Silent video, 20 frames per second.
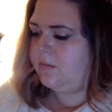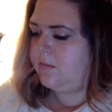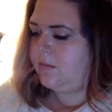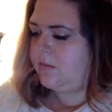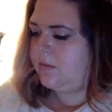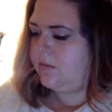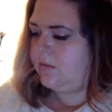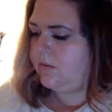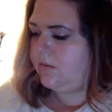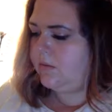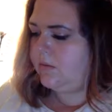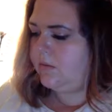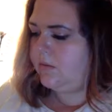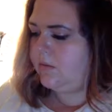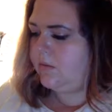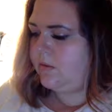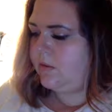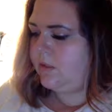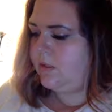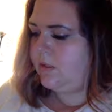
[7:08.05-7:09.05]
So
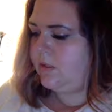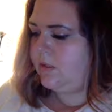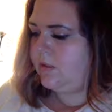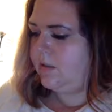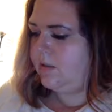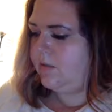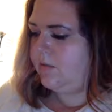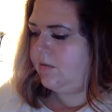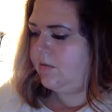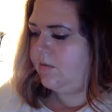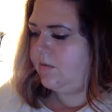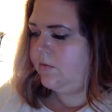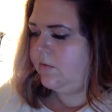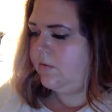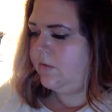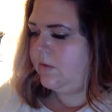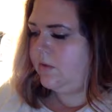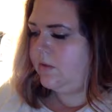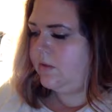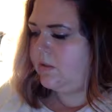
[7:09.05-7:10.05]

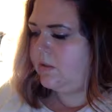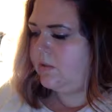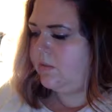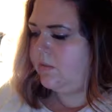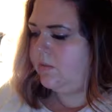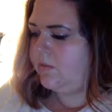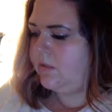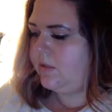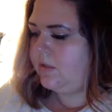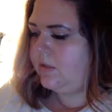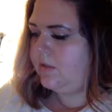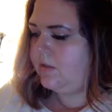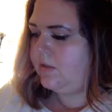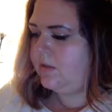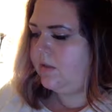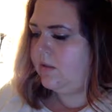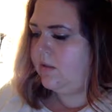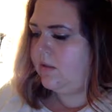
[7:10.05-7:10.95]
3/4 plus